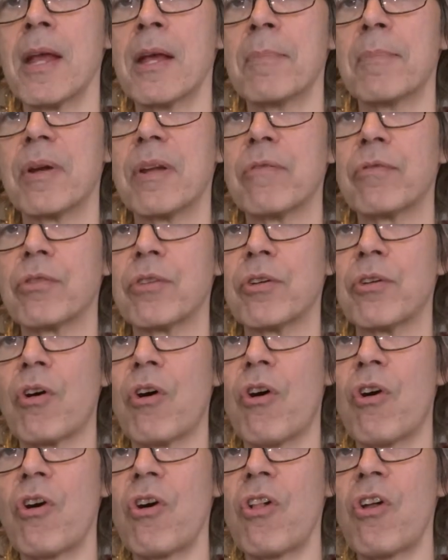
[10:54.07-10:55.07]
But if they're
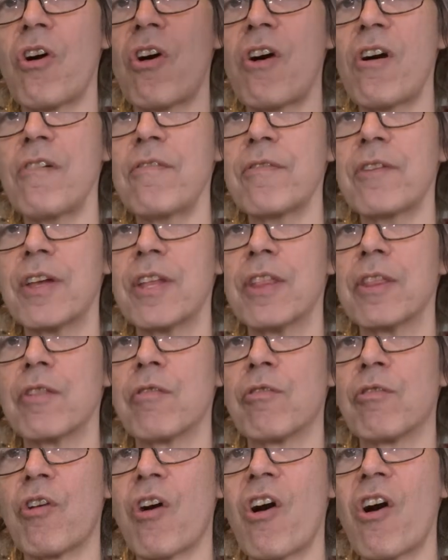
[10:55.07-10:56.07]
all off in
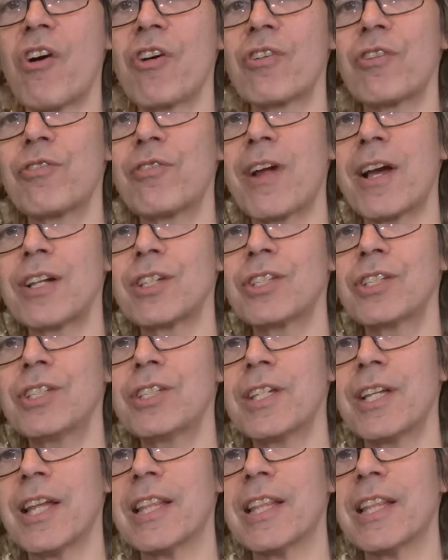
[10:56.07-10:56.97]
the wrong direction,